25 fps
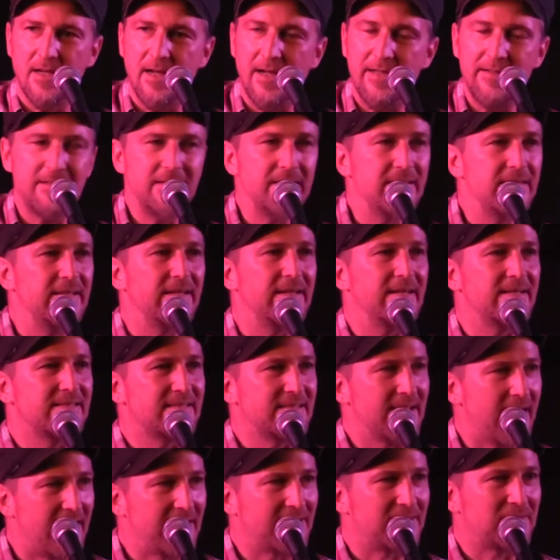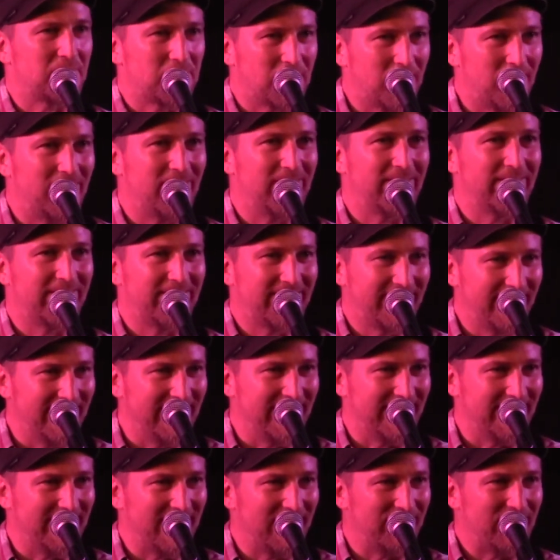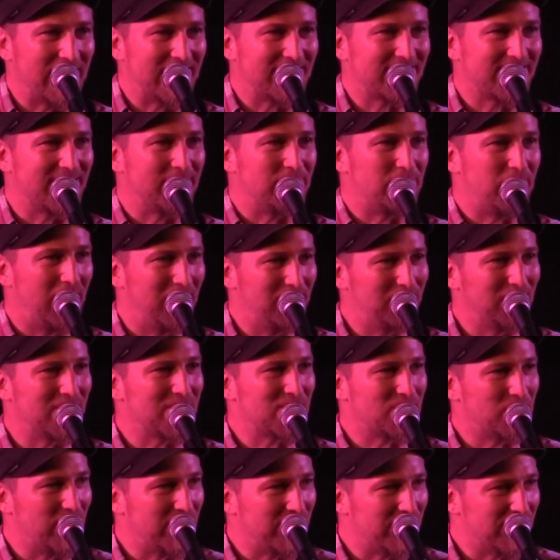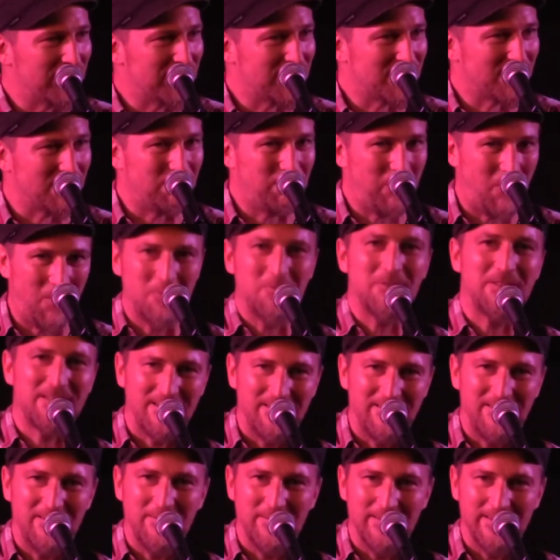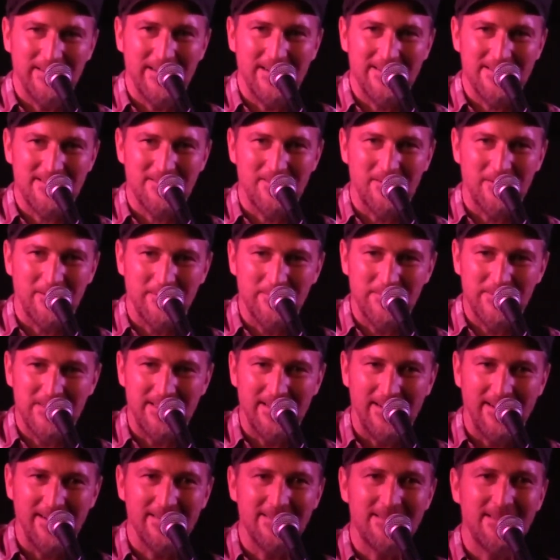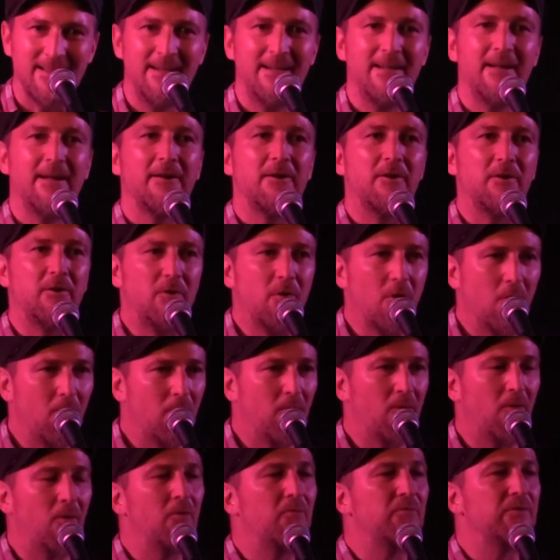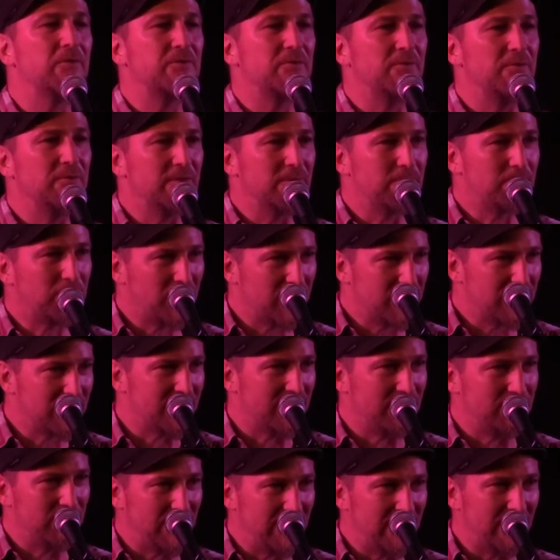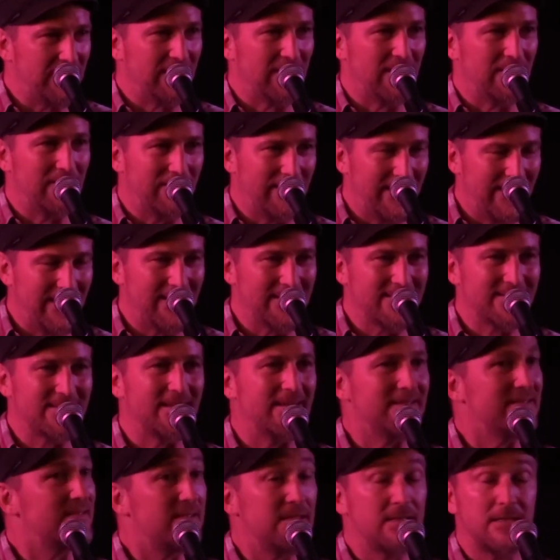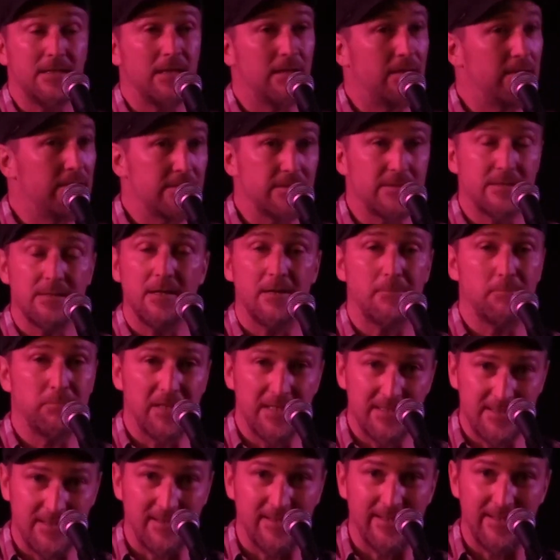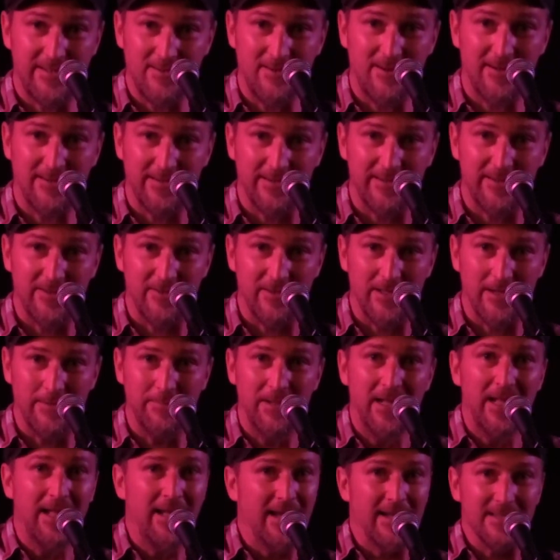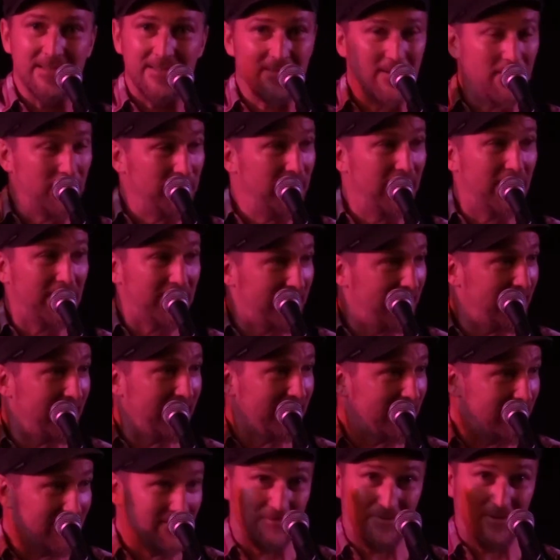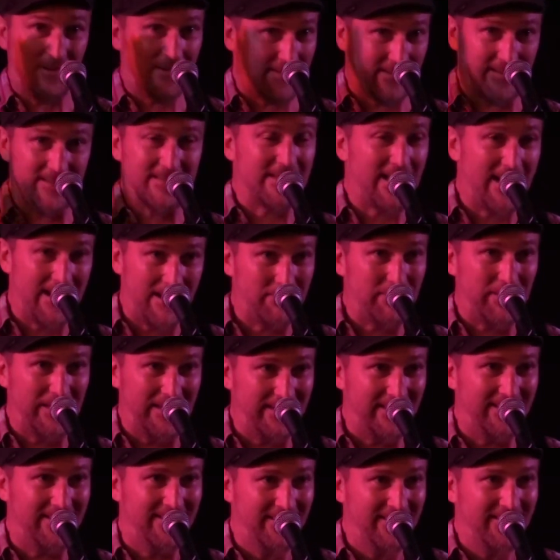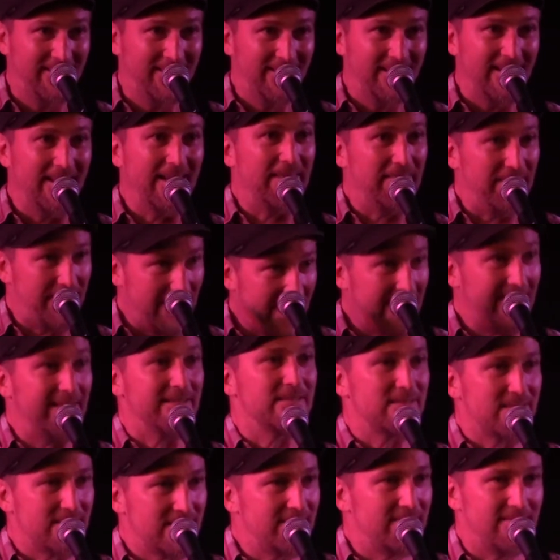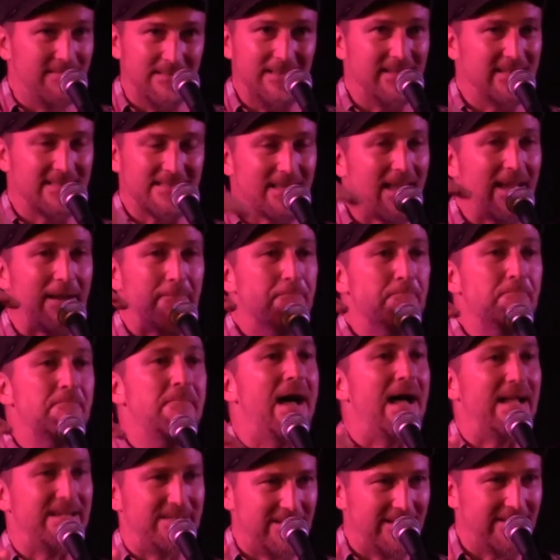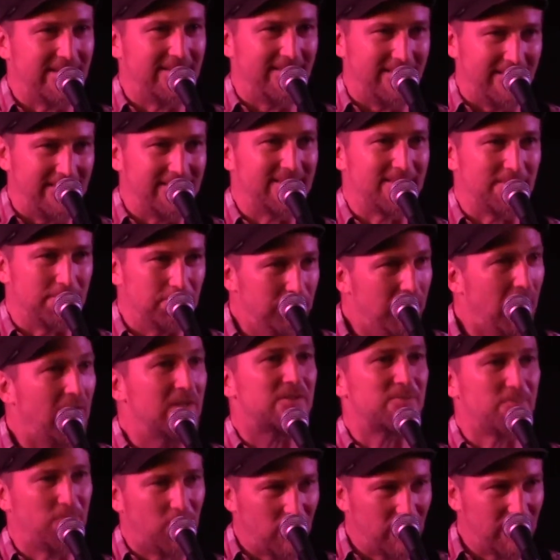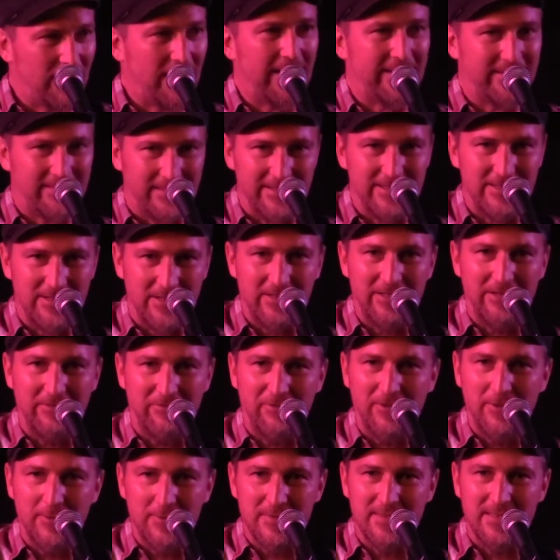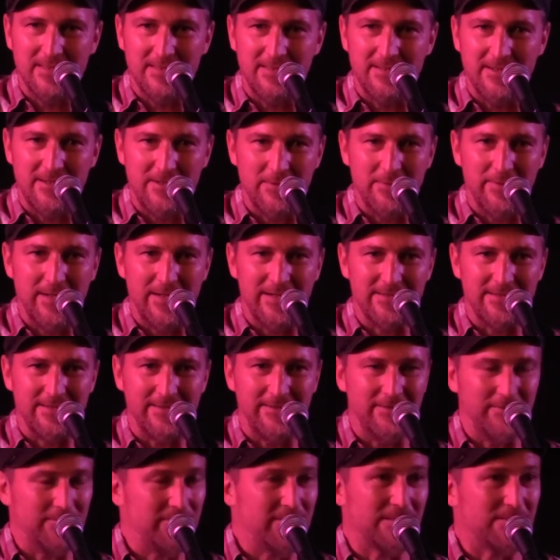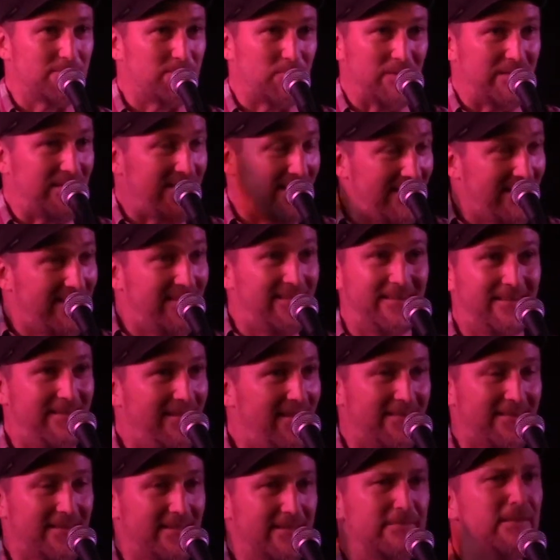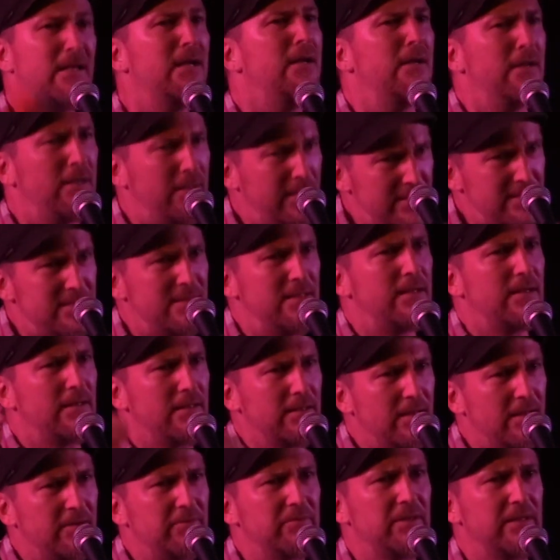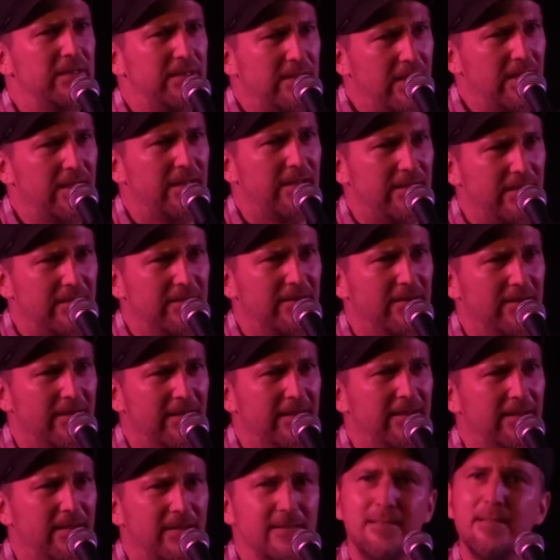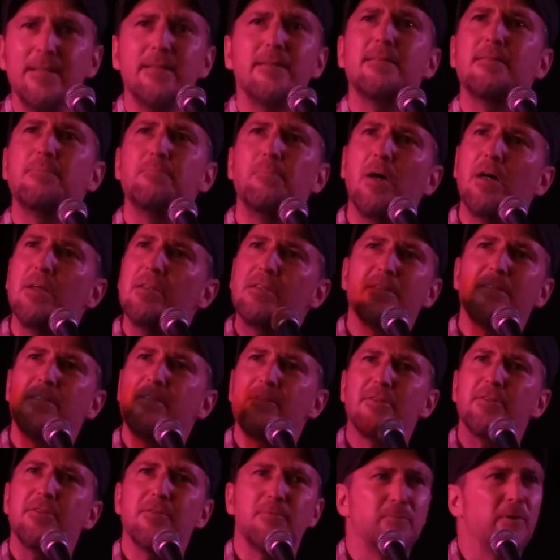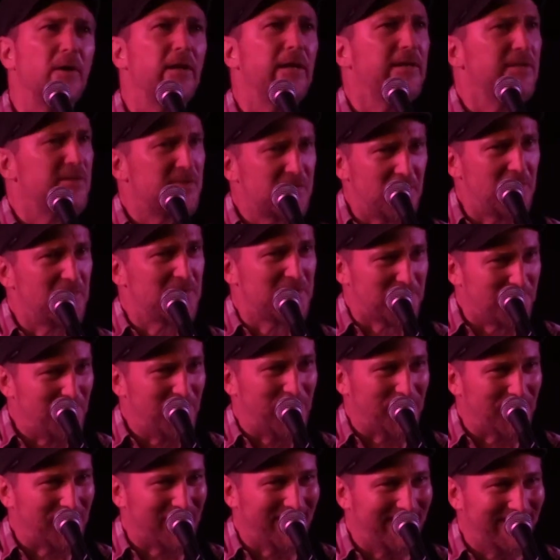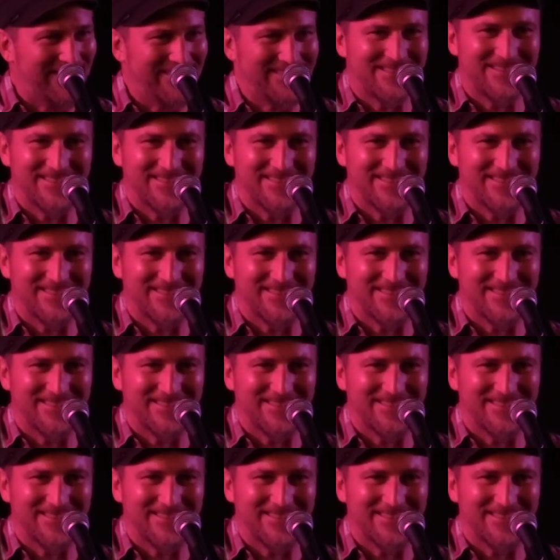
I did the exact wrong thing. They've actually published what you're supposed to do in that circumstance. Go over to the person being harassed and sit down and just start pleasantly talking to them as though nothing the fuck is happening. And that is, it's like magic. It's much more likely to diffuse the situation. You just pretend nothing is, isn't it a lovely day here? And isn't this bus just running so smoothly?